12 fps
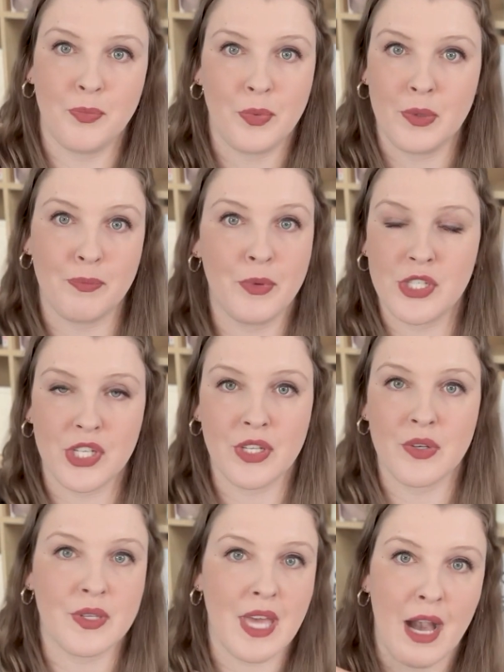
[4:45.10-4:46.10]
pushing
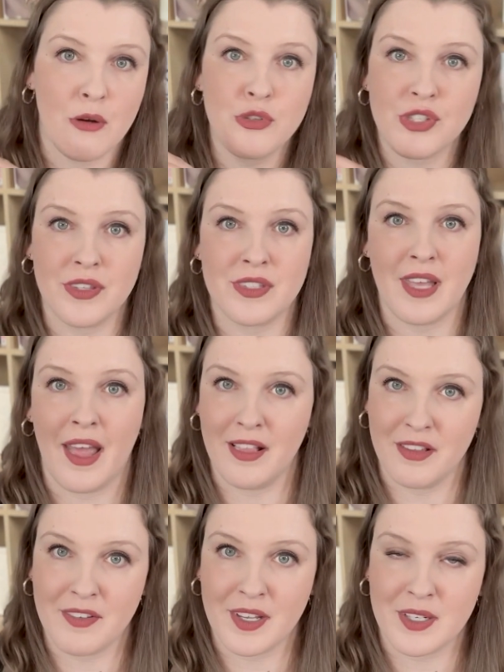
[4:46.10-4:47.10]
your couch into the
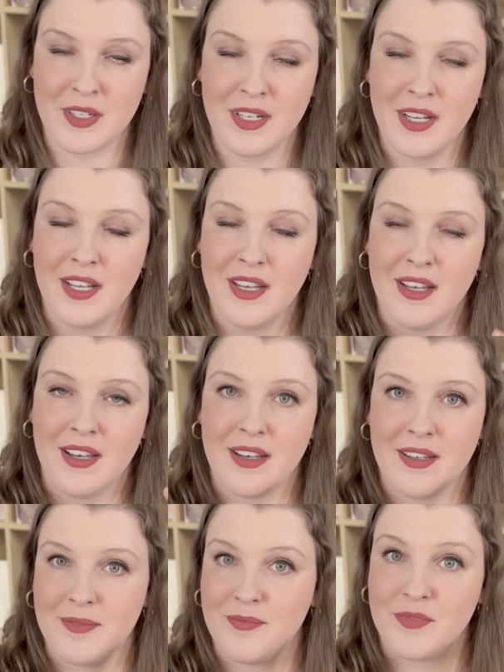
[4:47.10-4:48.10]
elevator,
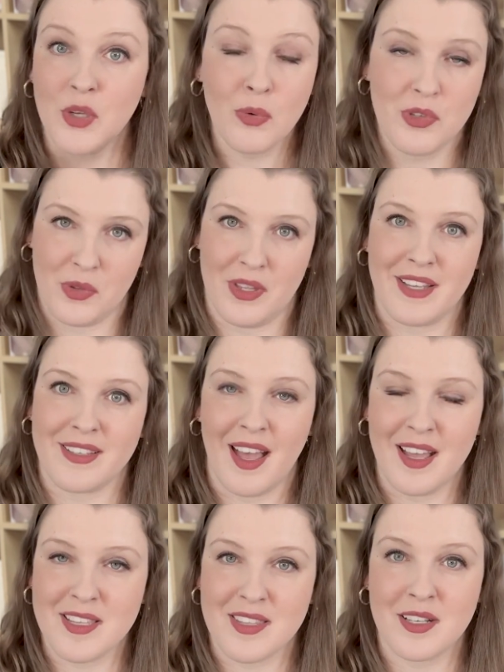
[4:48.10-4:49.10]
don't do that,
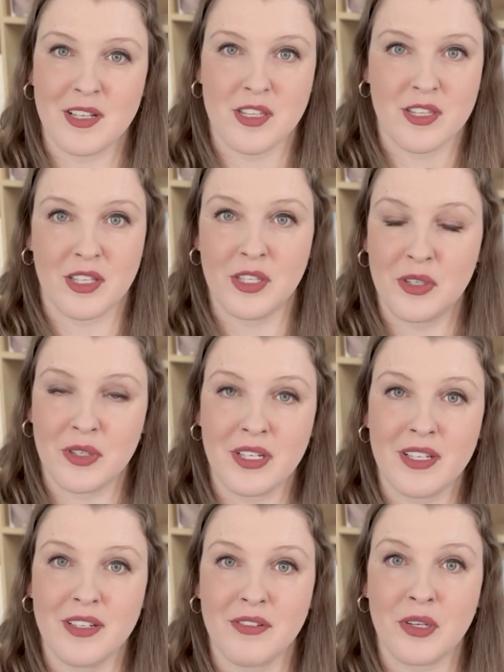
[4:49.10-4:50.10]
guys. There's
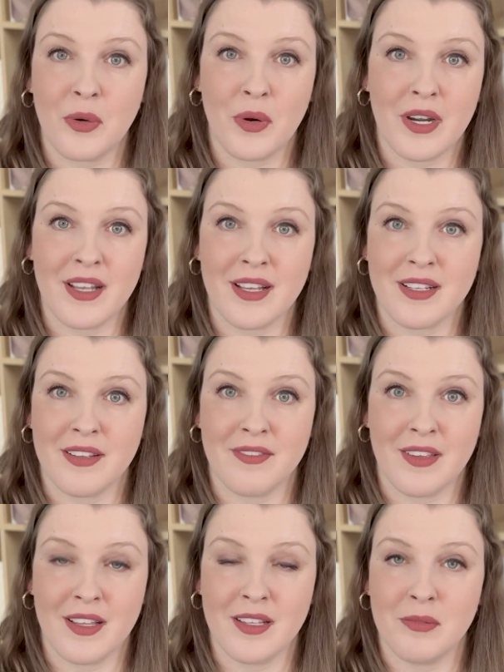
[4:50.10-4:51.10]
security recording
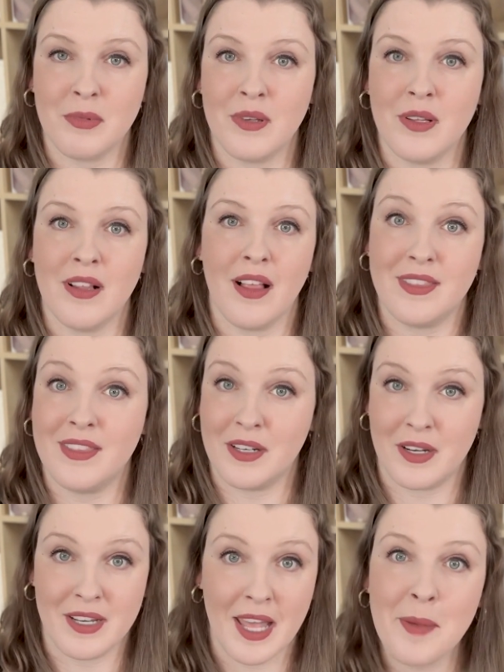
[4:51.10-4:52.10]
available.
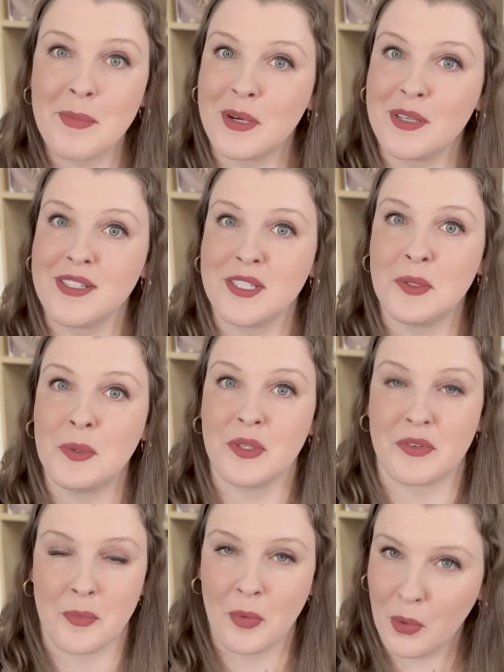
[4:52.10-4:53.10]
There are neighbors who
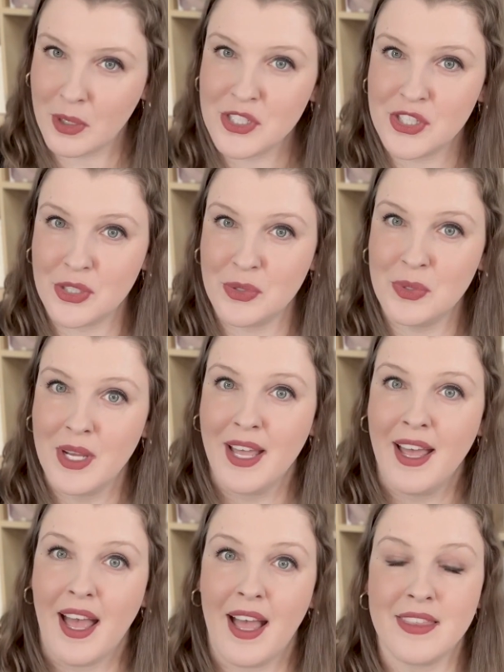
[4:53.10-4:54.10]
will report you,
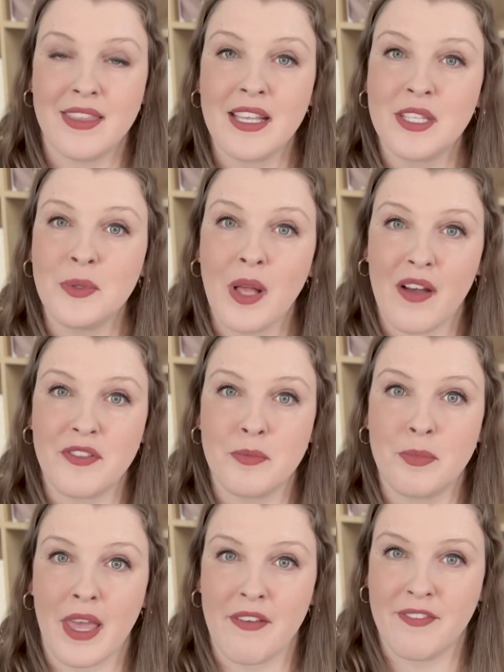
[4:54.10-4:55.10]
and then you'll have to
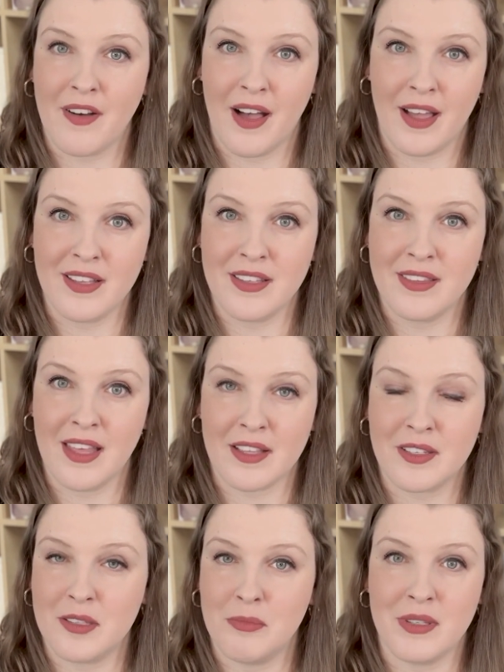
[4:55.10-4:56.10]
pay a fine
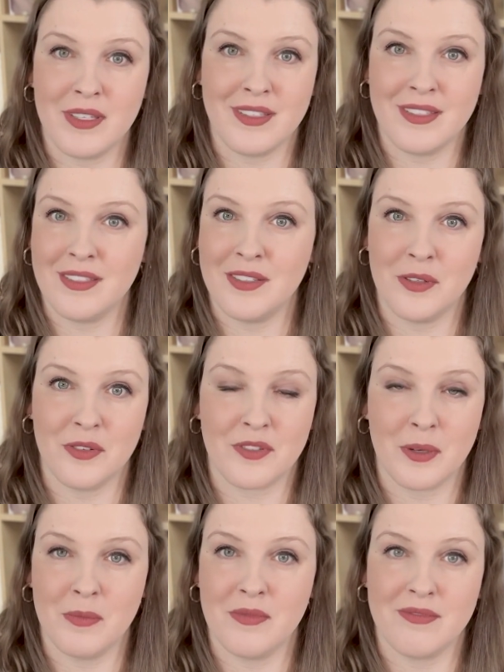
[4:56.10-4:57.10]
that could be,
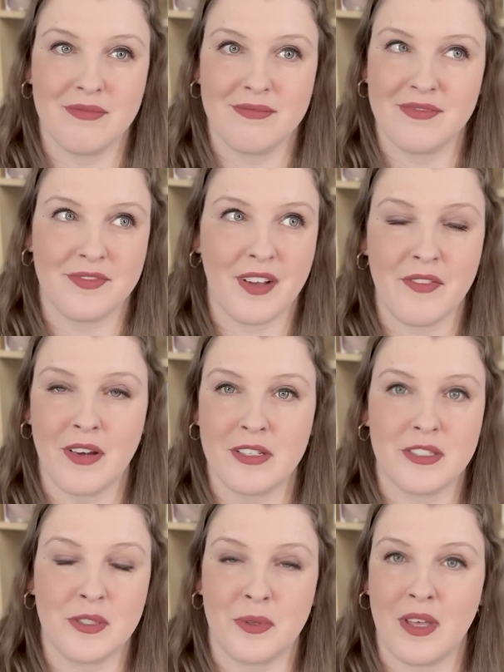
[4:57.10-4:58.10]
from
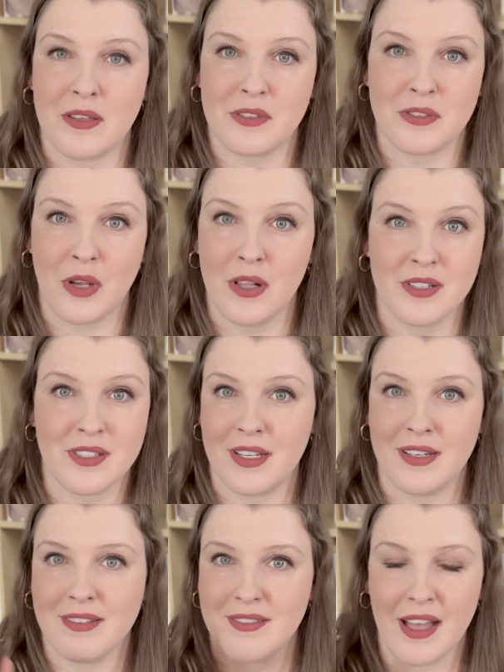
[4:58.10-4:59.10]
$500 to
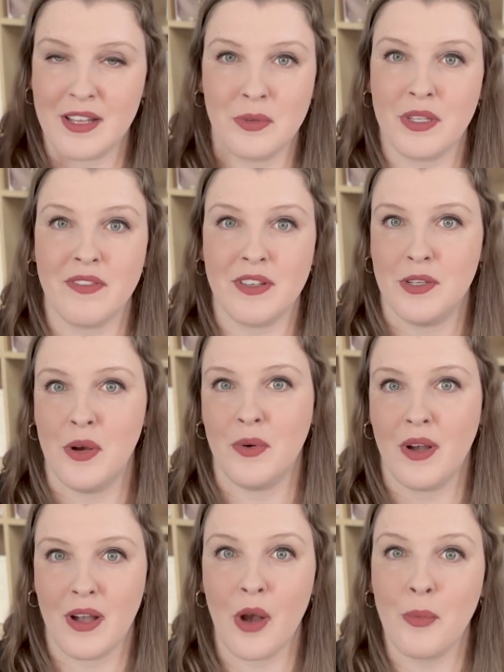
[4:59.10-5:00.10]
$1,000. I don't even
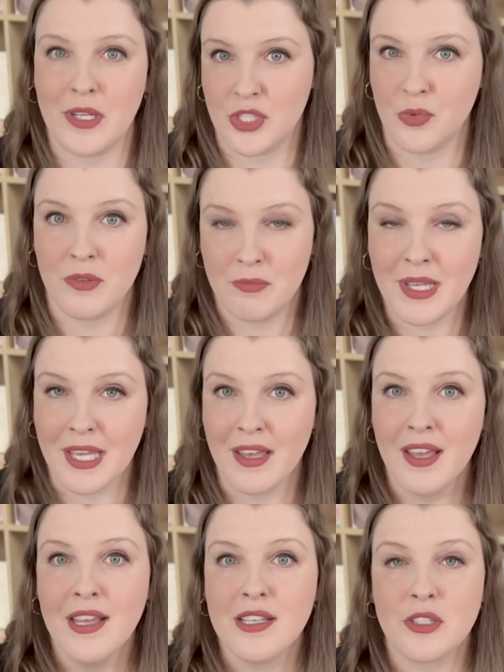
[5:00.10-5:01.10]
know how much it would be.
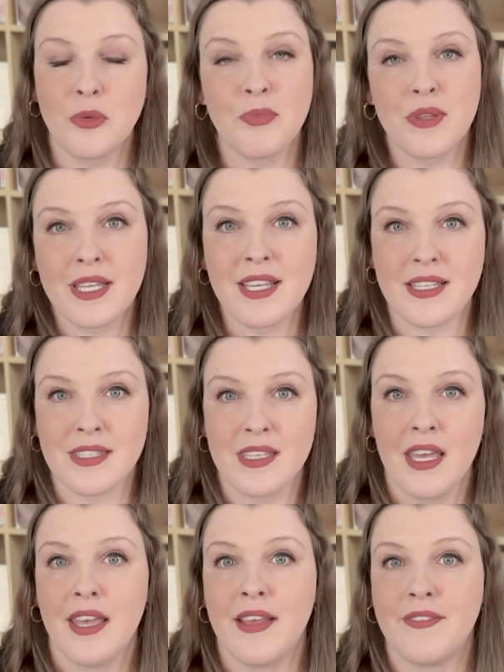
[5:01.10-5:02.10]
So please,
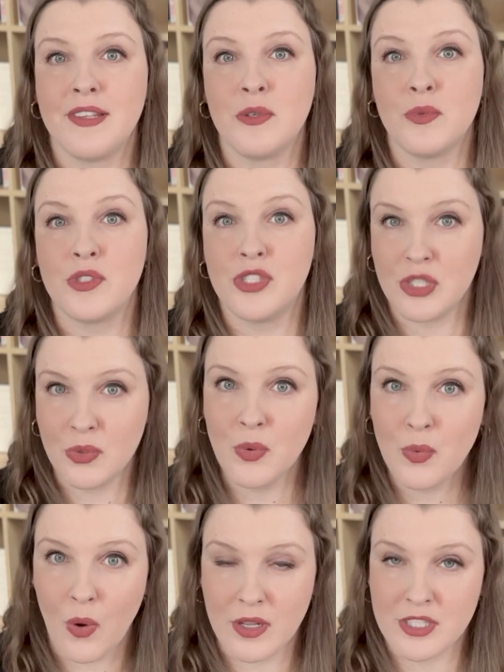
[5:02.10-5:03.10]
if you do
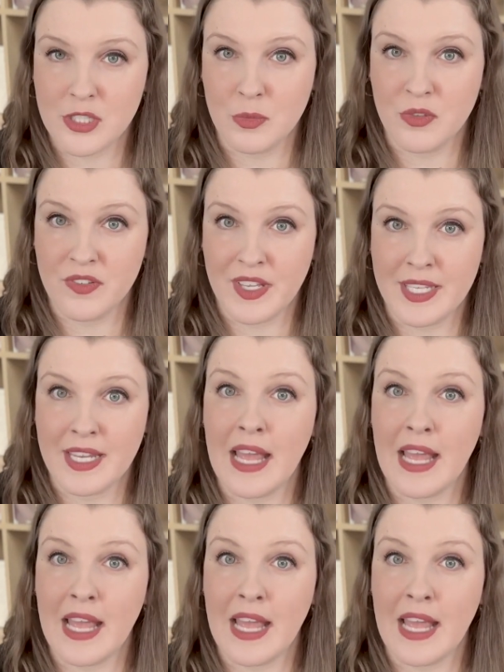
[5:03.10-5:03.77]
want to move in